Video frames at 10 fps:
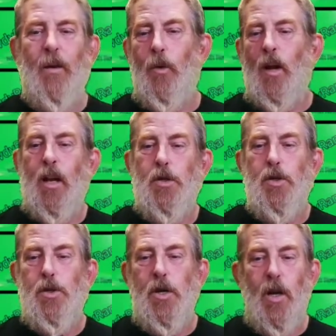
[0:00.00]
a
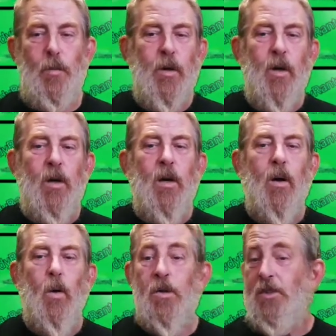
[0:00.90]
relationship
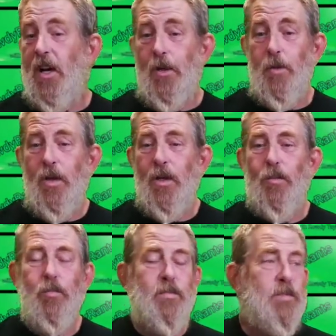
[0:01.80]
or sexually.
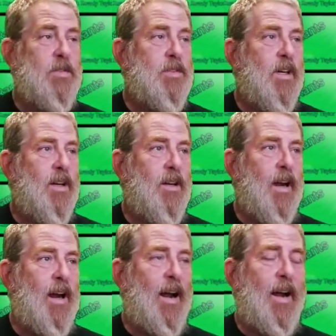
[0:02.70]

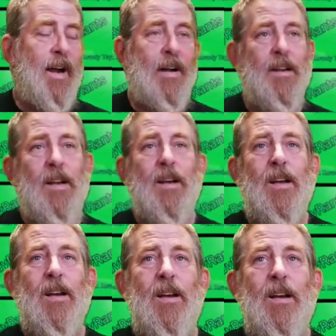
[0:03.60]
And
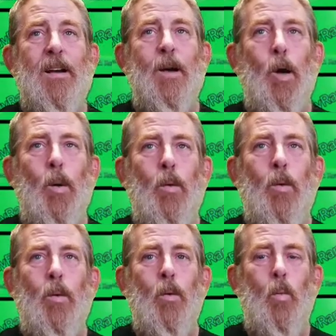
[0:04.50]

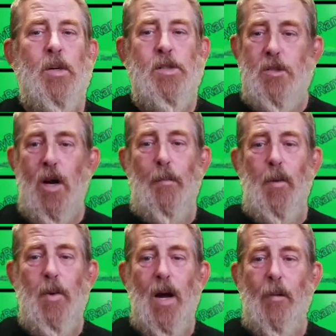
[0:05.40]
when she dropped
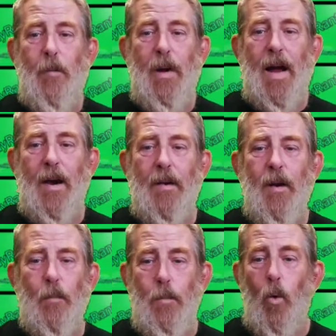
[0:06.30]
the bomb about
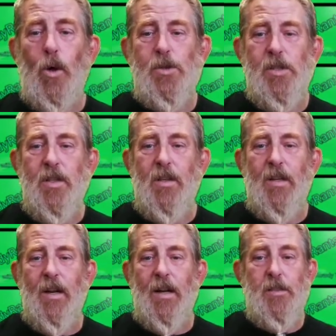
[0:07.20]

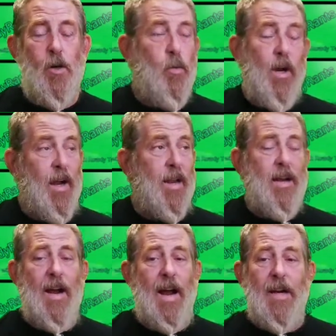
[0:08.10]
abortion, I told her, well,
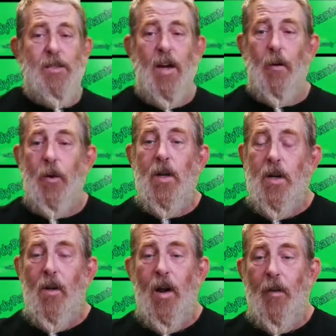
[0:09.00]
I
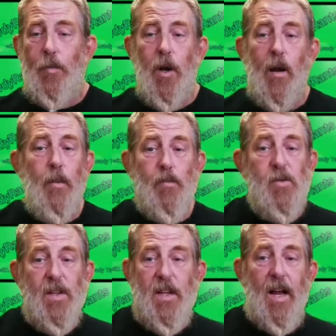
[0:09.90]
really don't have
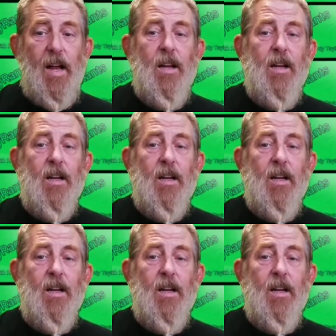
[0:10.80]
problems with that.